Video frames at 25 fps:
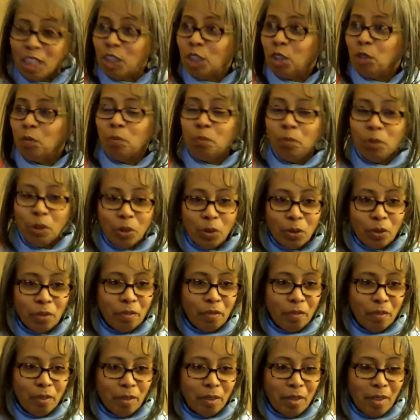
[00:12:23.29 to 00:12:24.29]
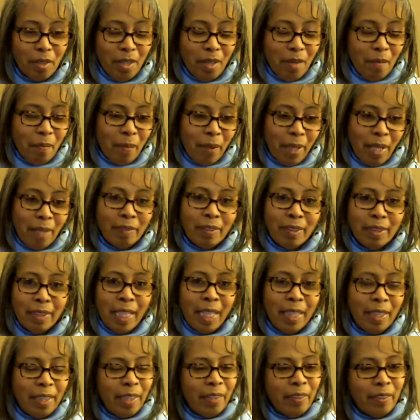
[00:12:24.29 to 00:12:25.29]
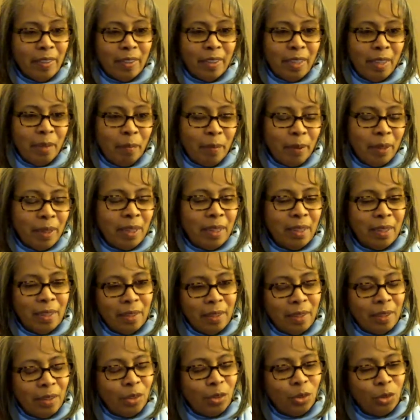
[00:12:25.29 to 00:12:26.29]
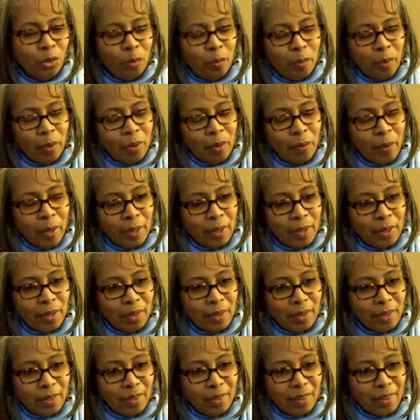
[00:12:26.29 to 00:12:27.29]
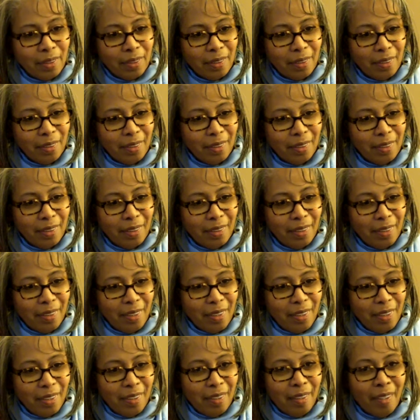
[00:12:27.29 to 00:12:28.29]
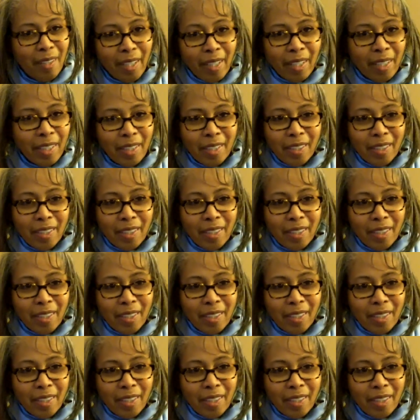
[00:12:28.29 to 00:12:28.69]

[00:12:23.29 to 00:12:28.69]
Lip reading: This is beautiful, but I've sat there and said, but this is a stupid question, right?